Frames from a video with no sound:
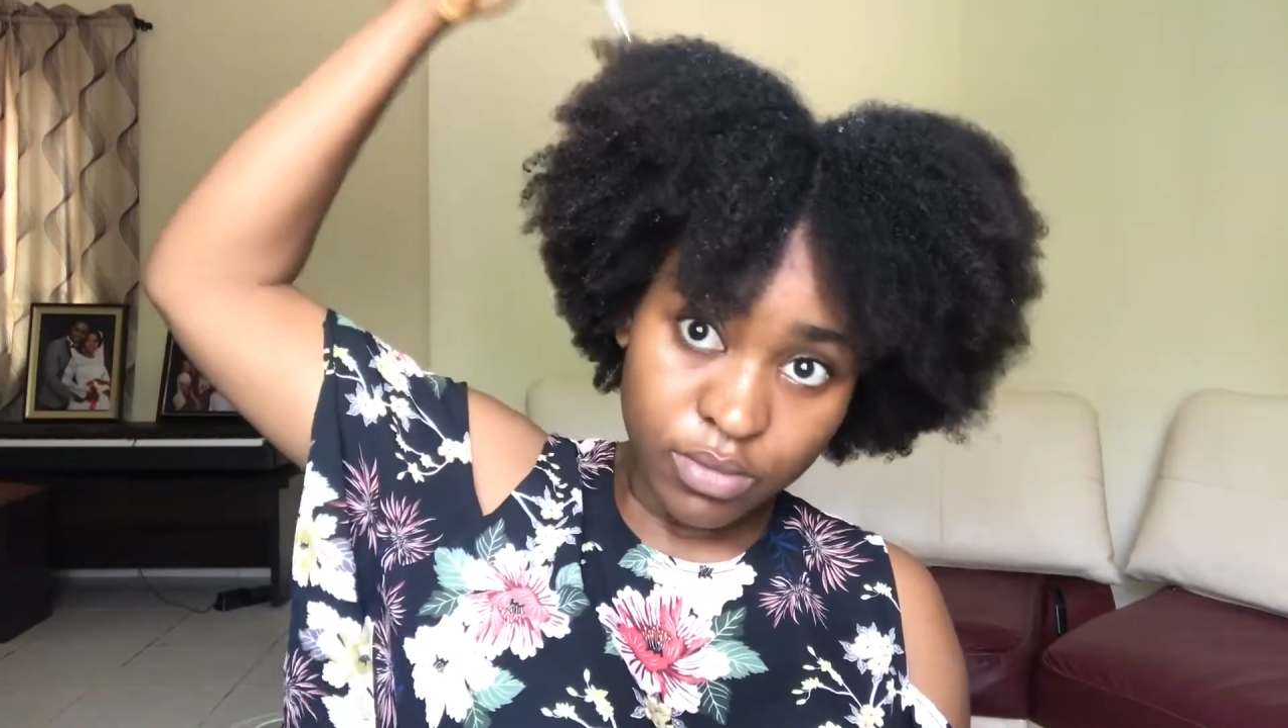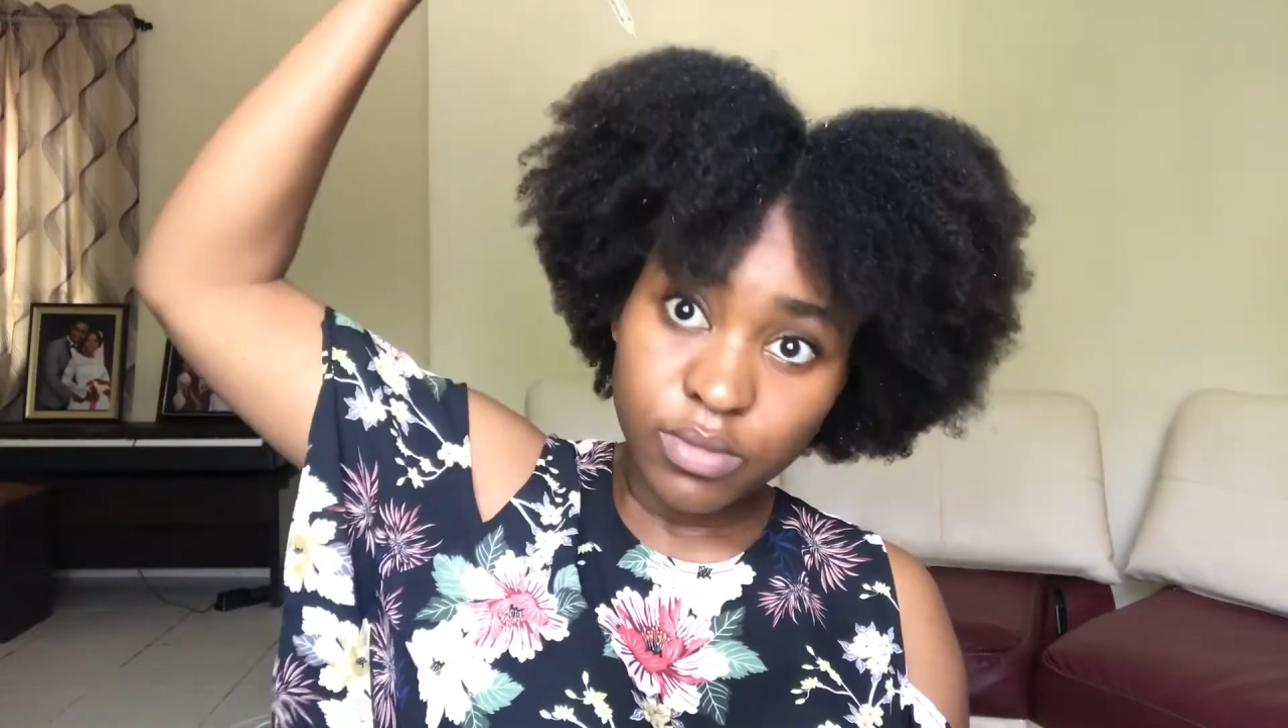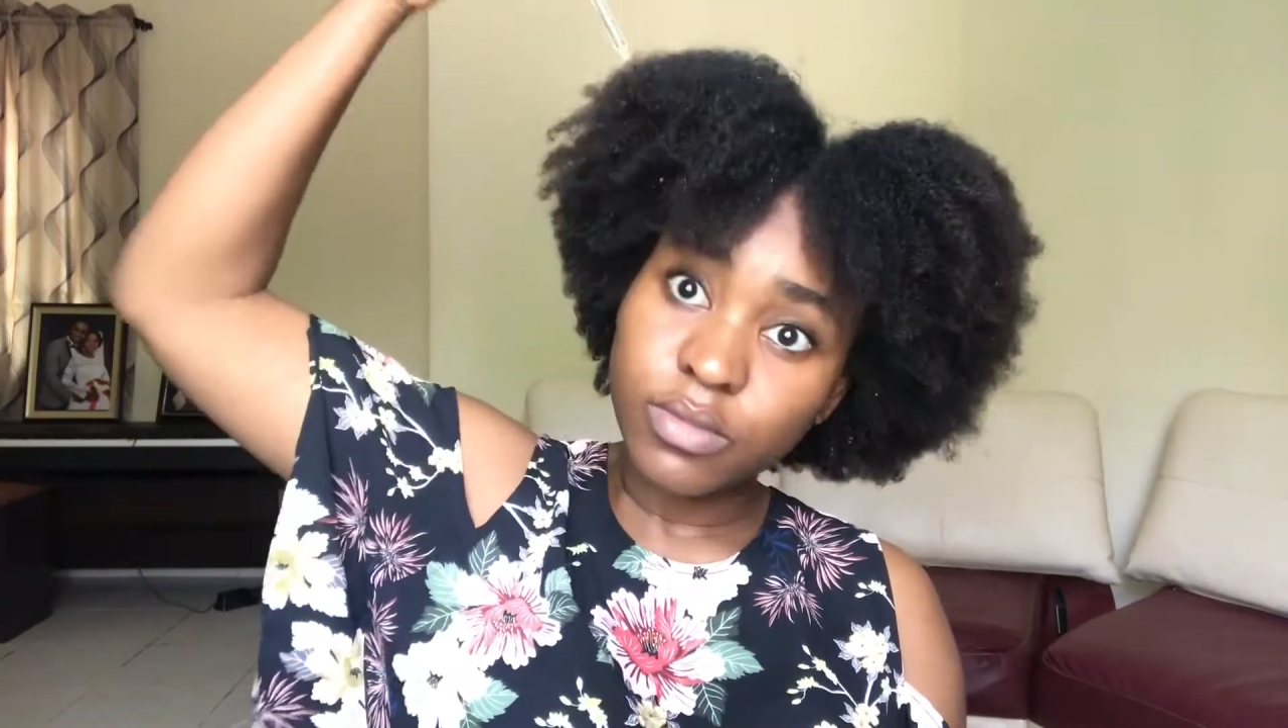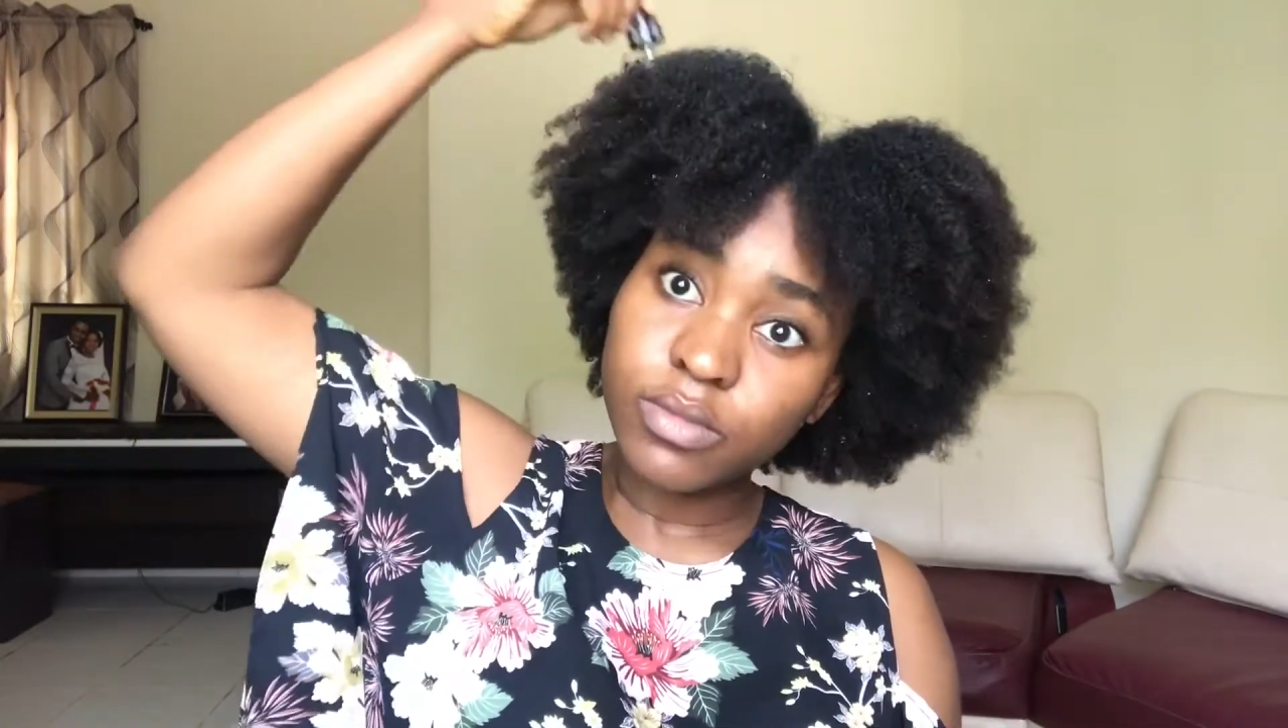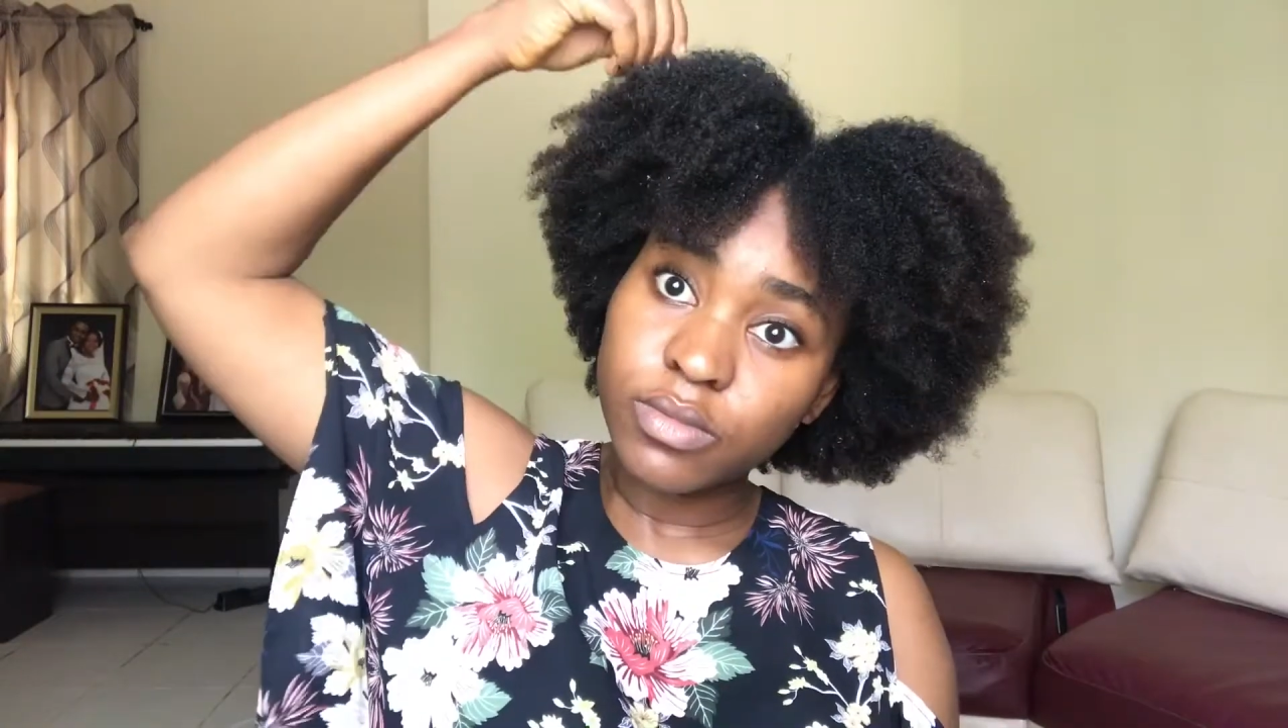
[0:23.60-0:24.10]

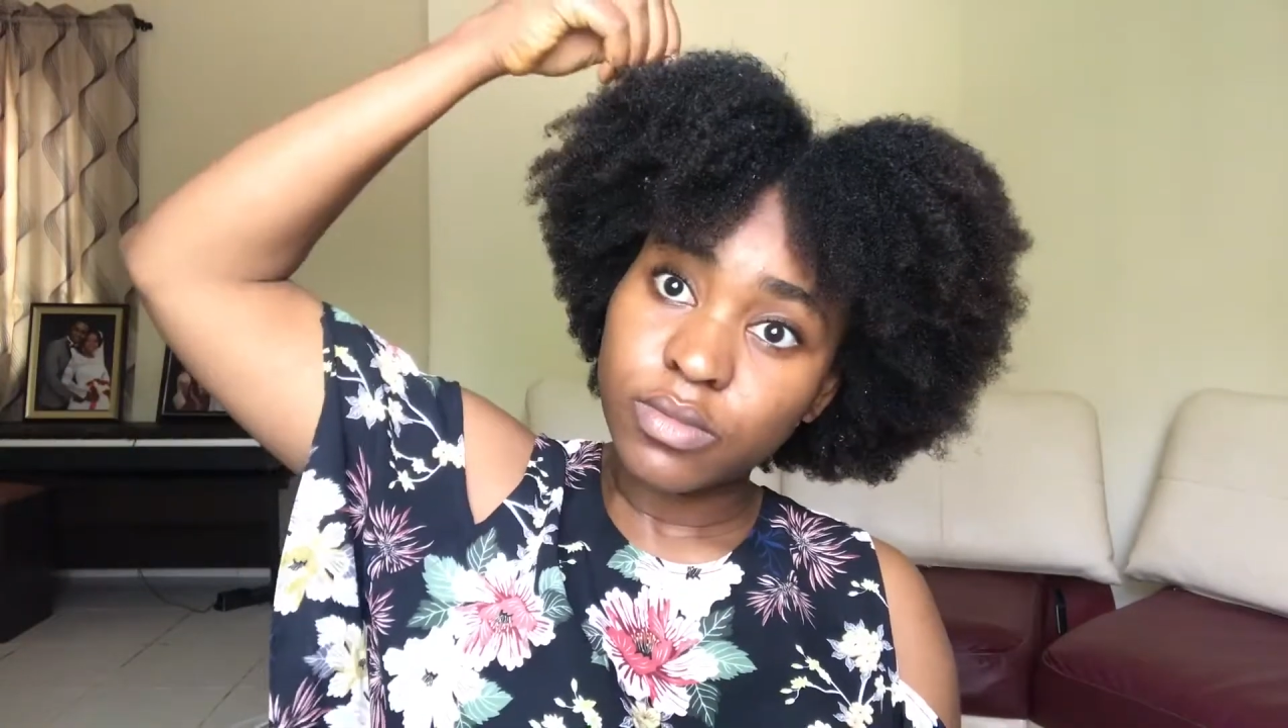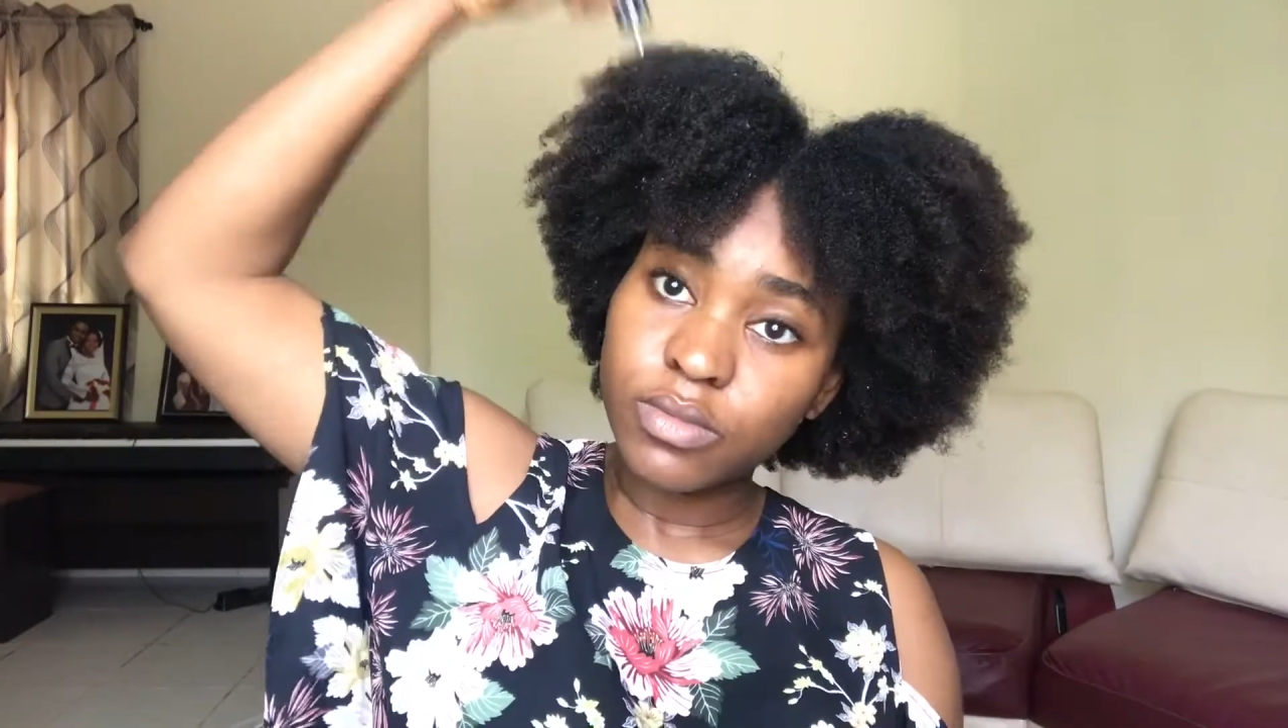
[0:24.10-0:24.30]
So I'm just going